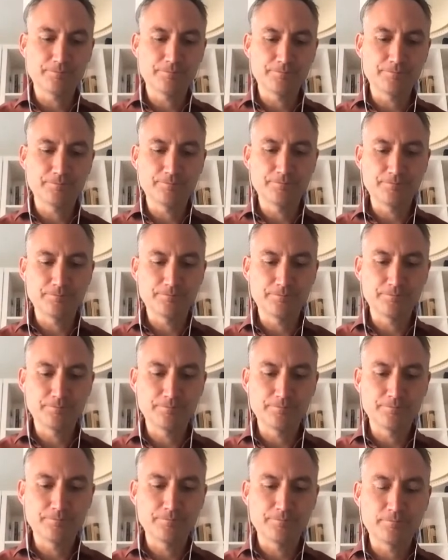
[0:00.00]

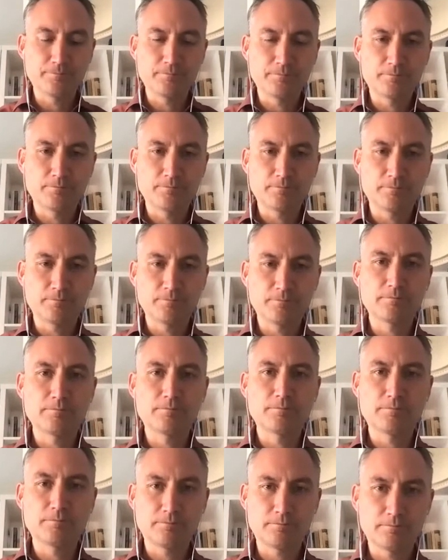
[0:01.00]

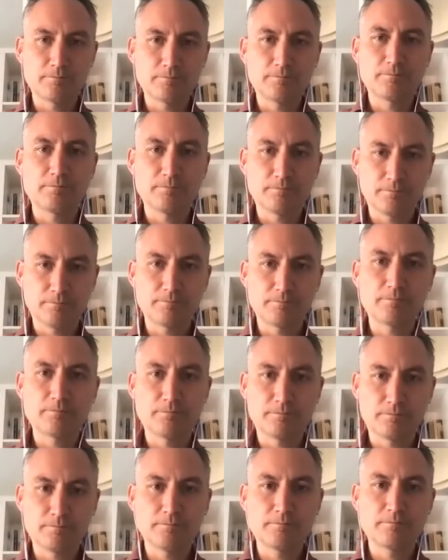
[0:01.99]

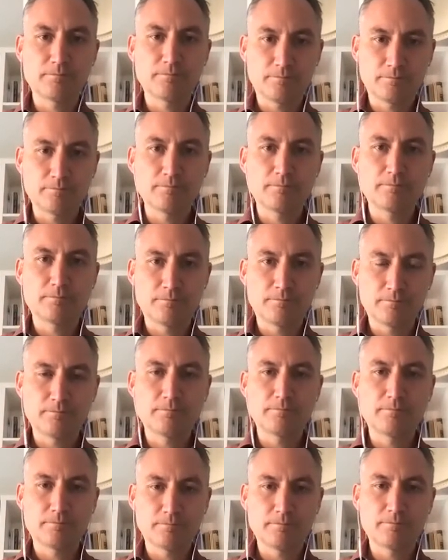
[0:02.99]

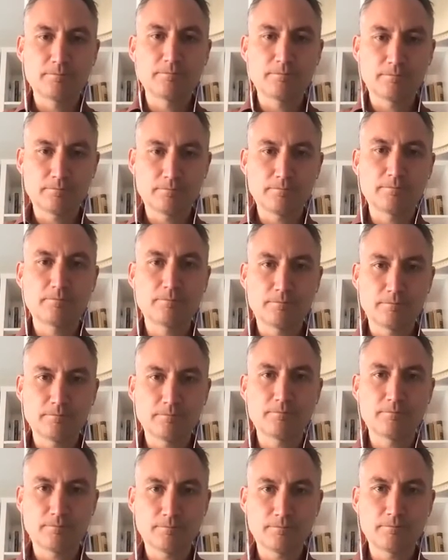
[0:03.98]

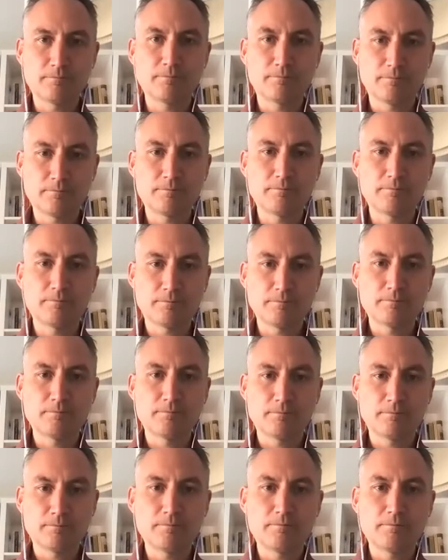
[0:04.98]

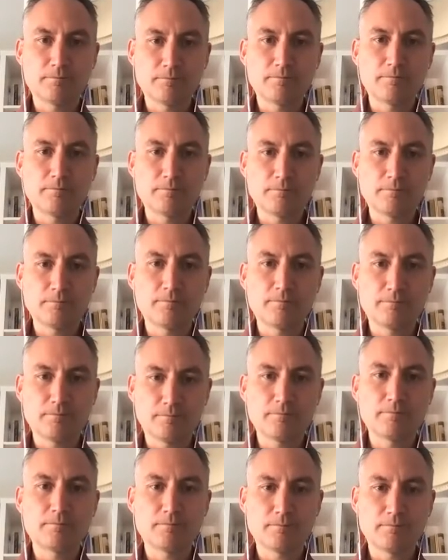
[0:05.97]

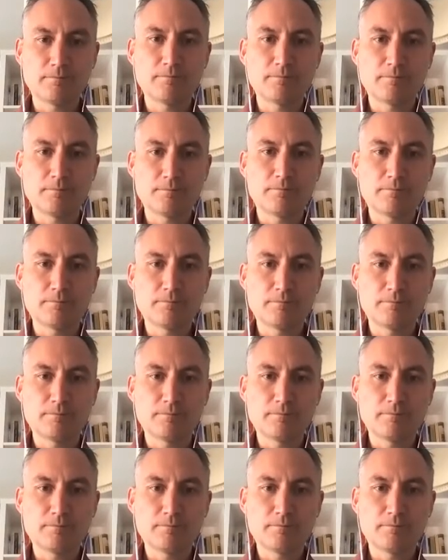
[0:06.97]
(silent)